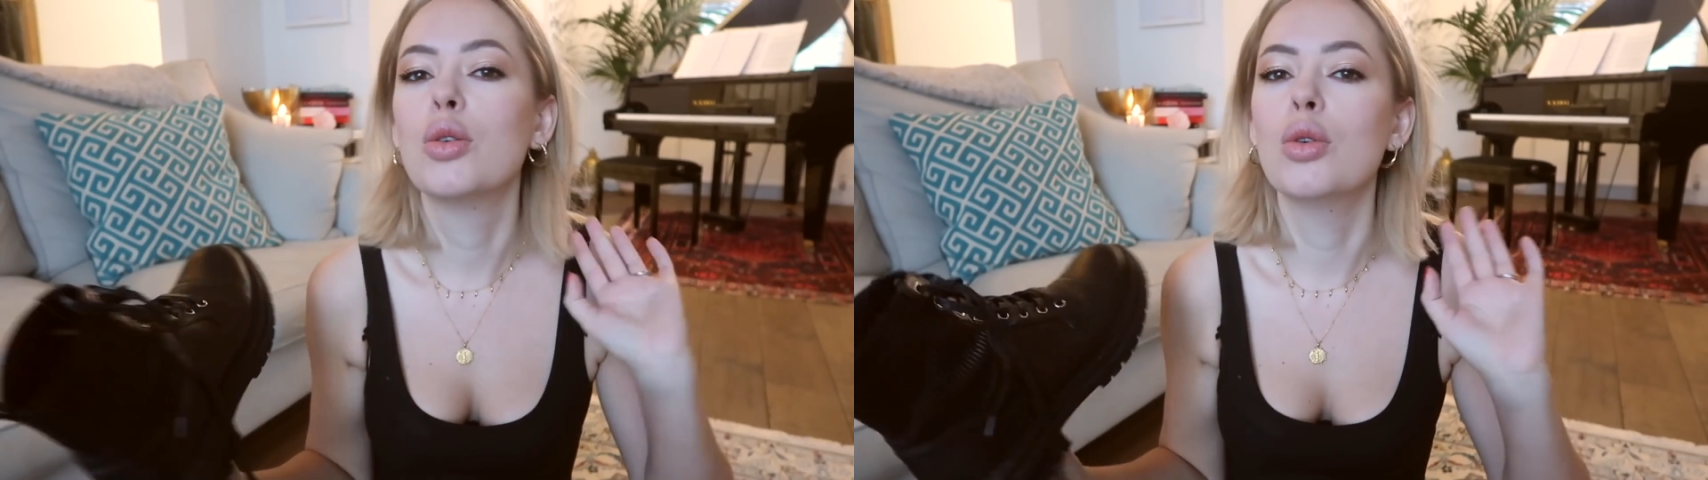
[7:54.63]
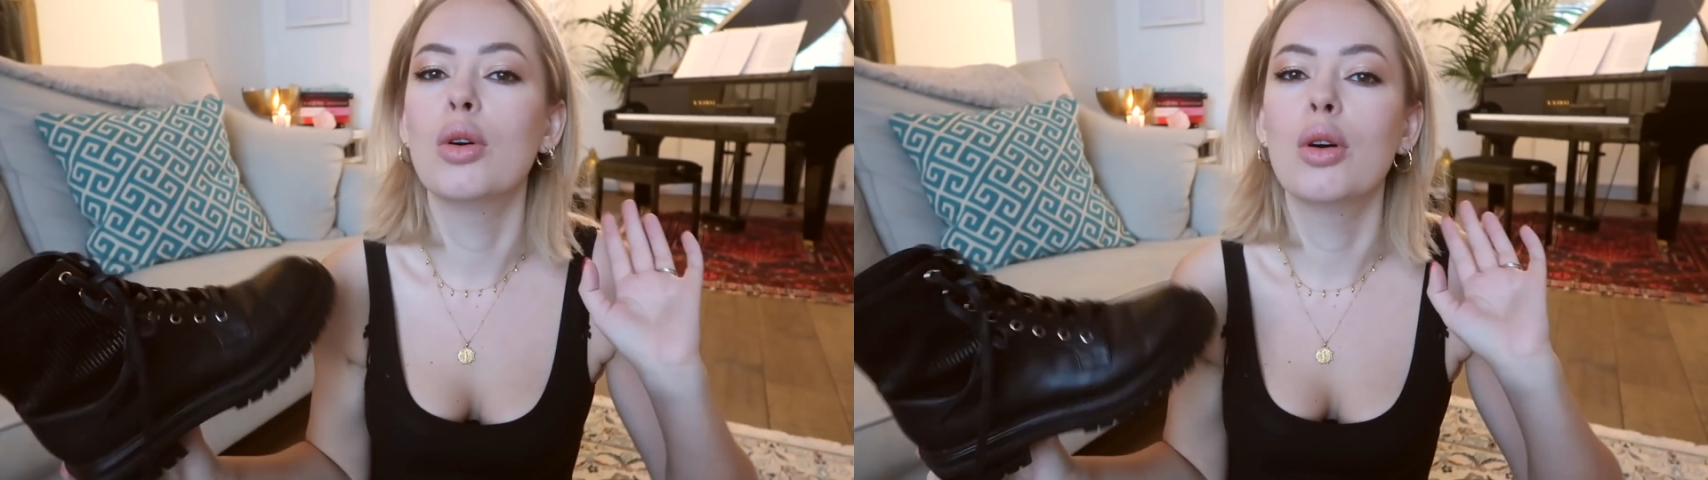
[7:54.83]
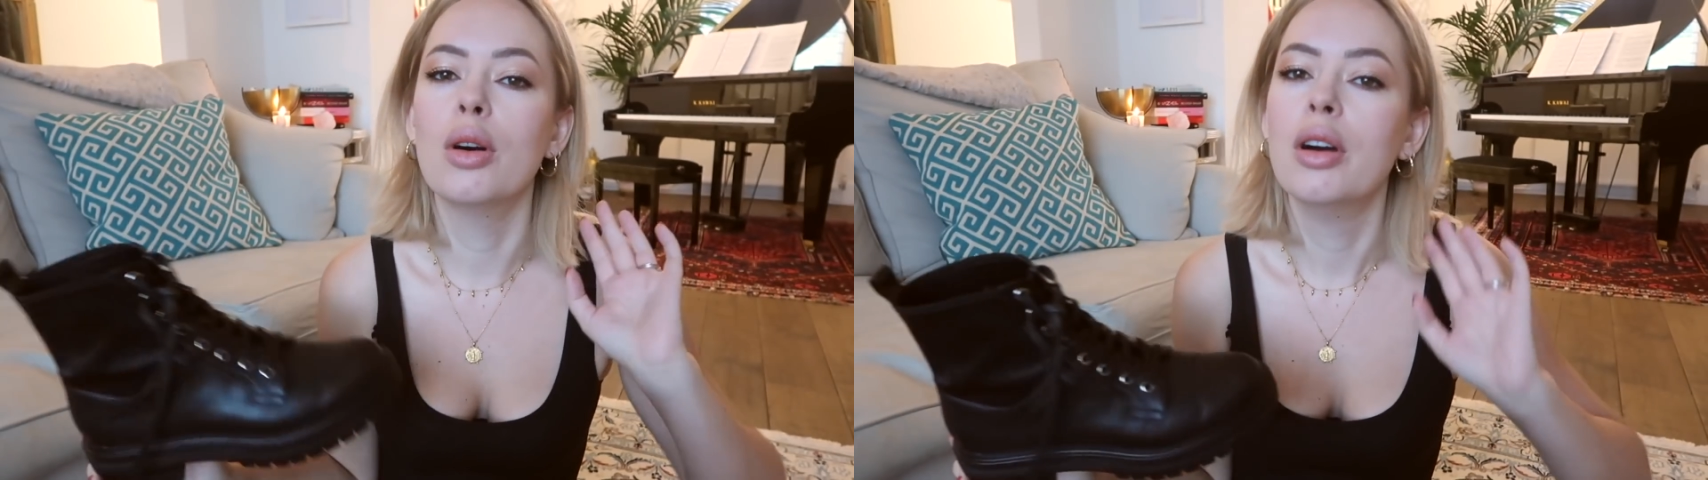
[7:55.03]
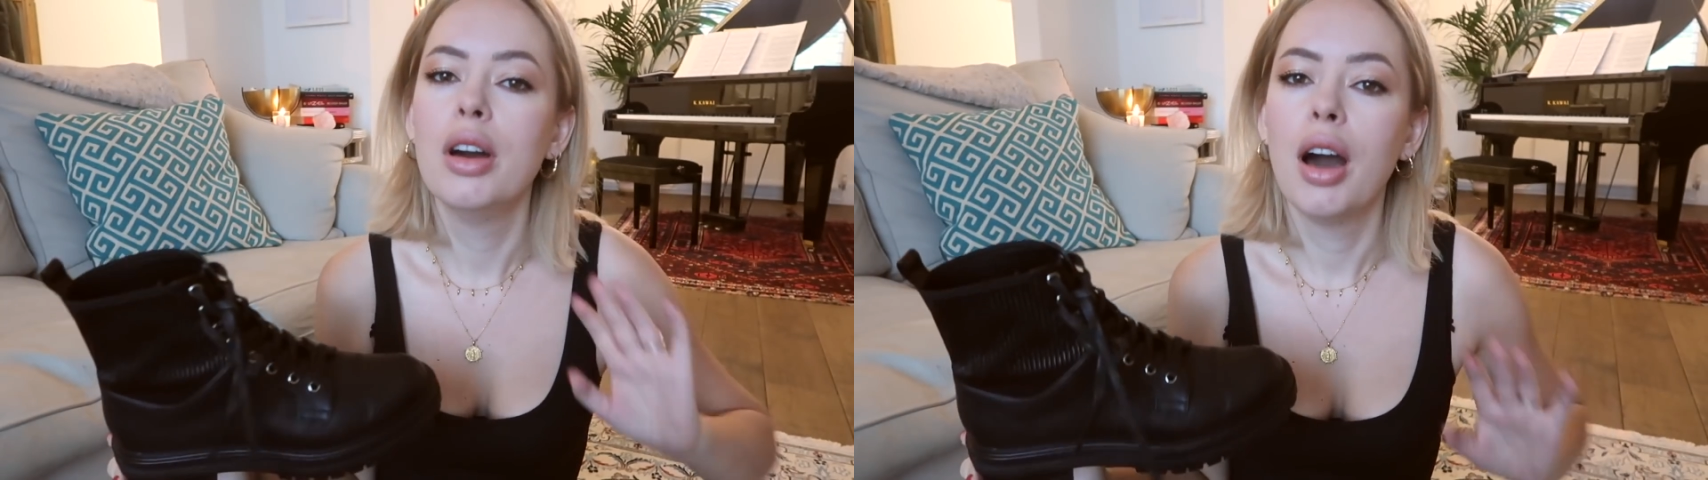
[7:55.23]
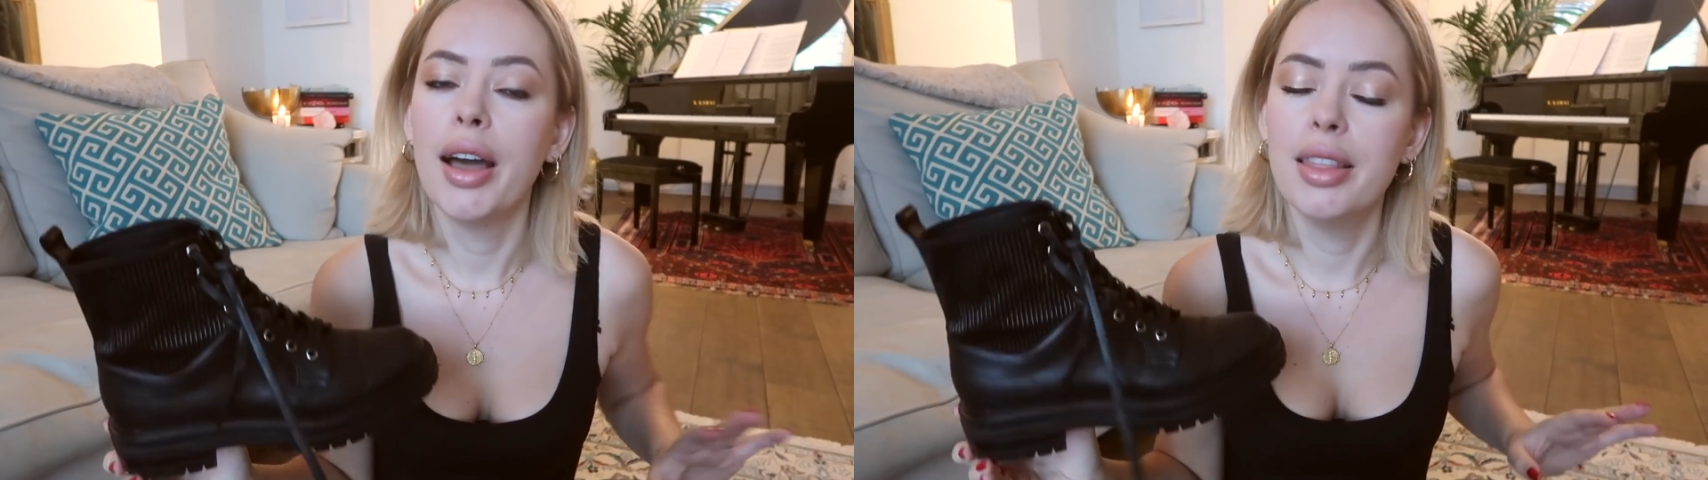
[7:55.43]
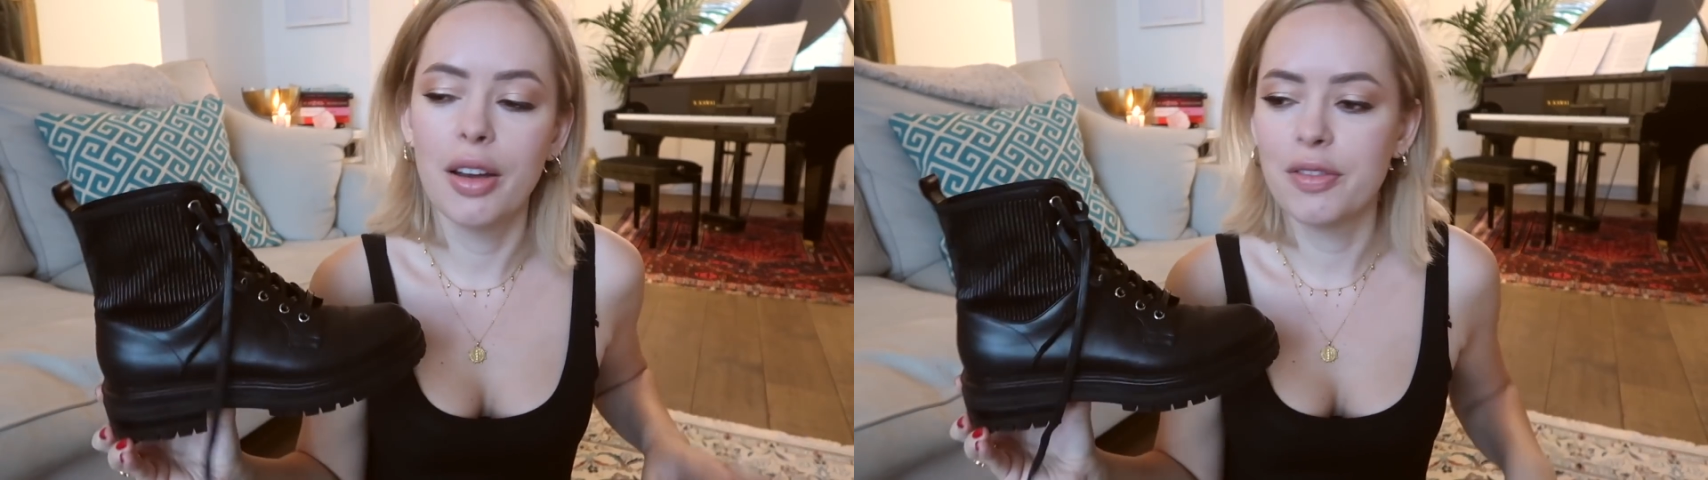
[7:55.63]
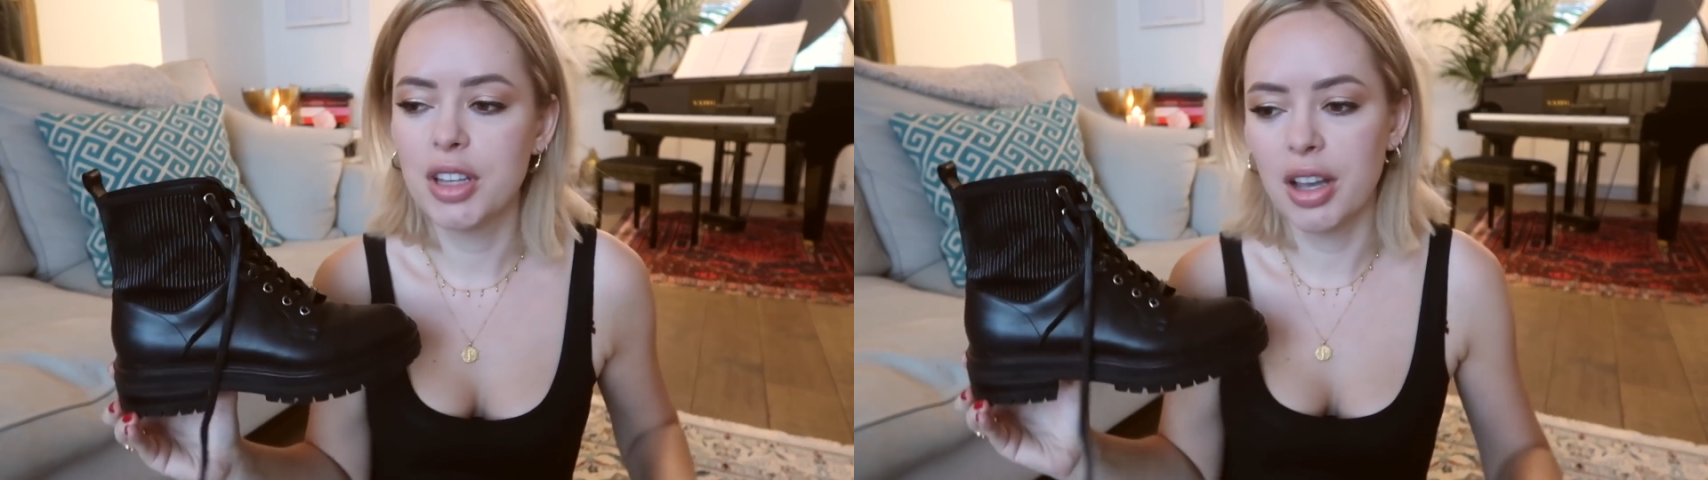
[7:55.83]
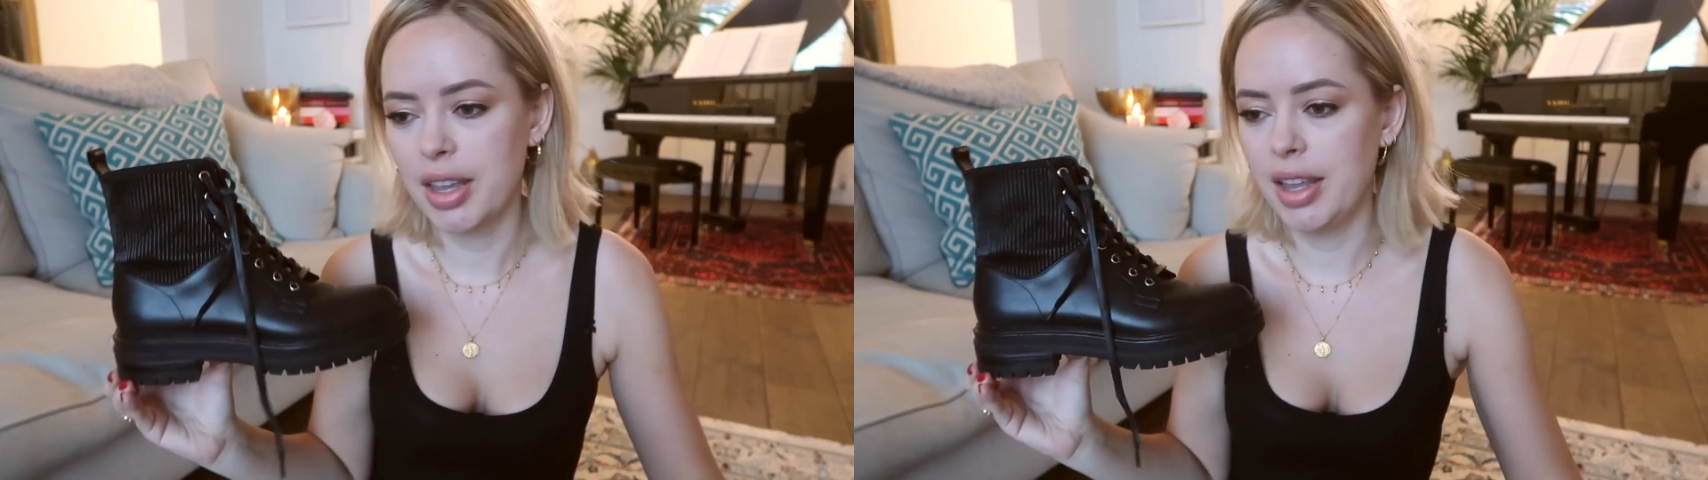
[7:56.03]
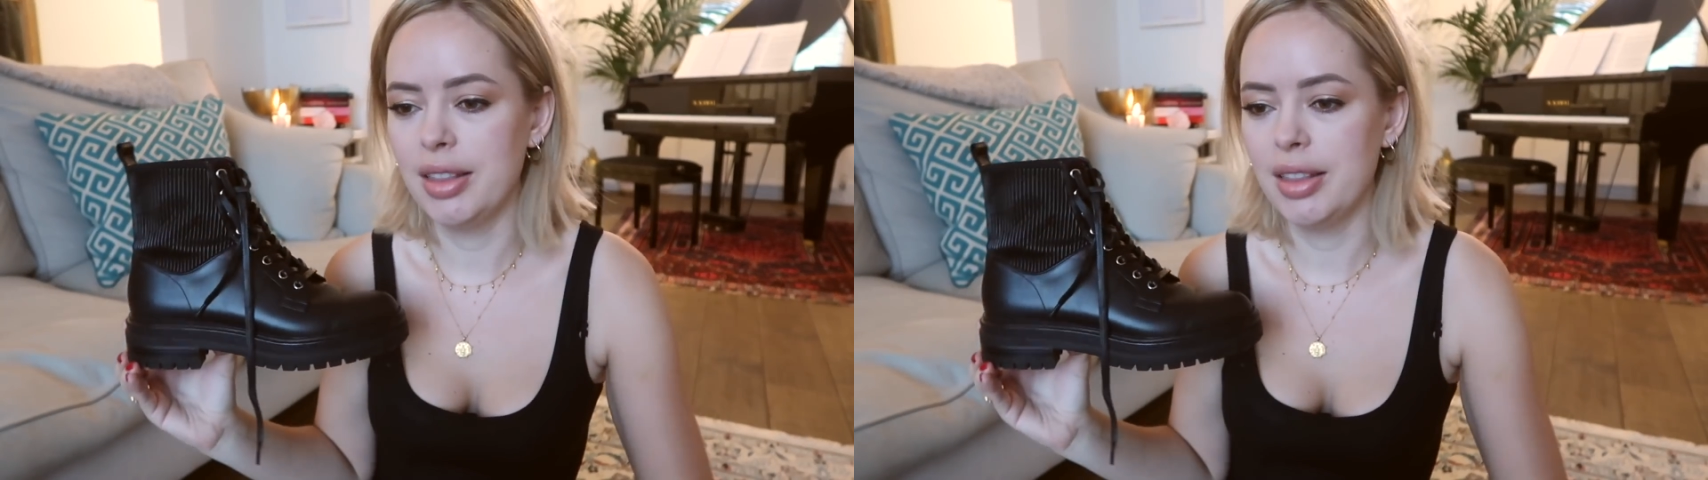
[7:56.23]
or I love tucking